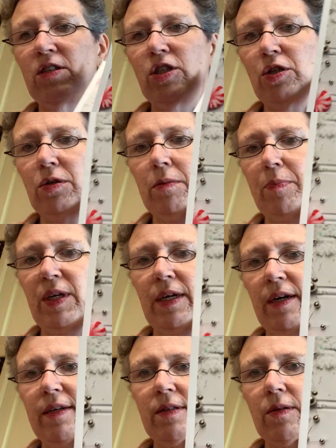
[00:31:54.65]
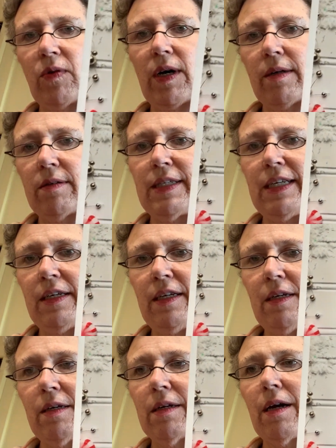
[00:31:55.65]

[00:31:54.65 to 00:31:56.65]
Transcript: 2 because, well, tea.